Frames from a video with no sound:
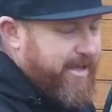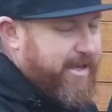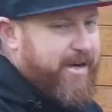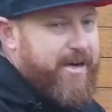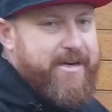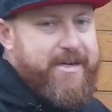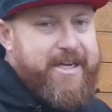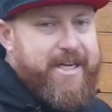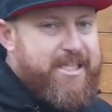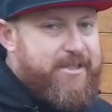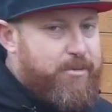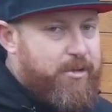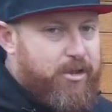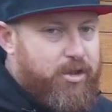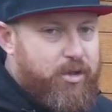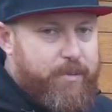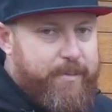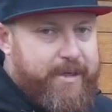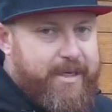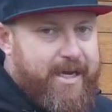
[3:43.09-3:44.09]
they don't need to be
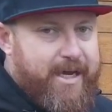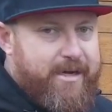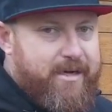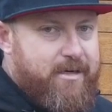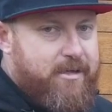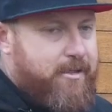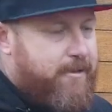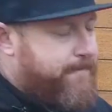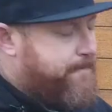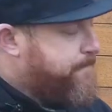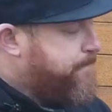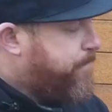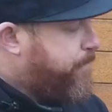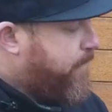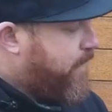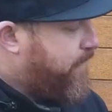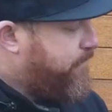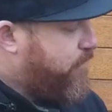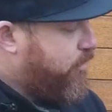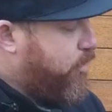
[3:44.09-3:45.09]
lubricated.
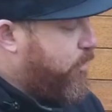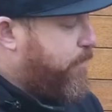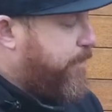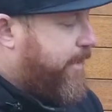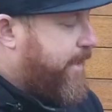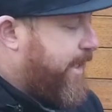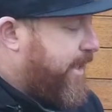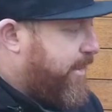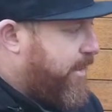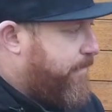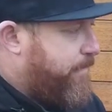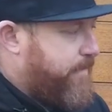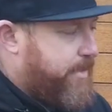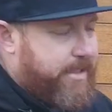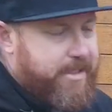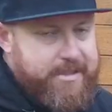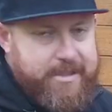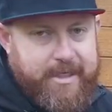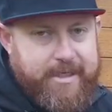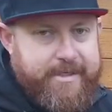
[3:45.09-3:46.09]
If you lubricate them,
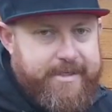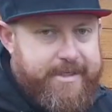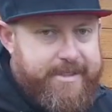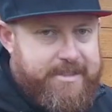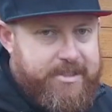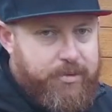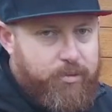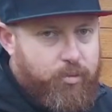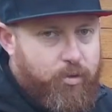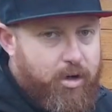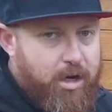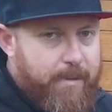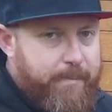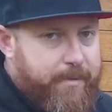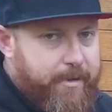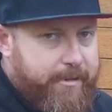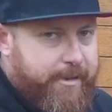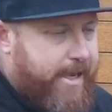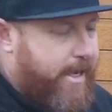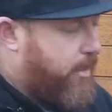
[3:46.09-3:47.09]
you're just going to need to
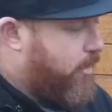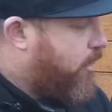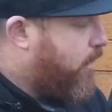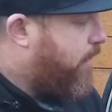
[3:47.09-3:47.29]
wipe that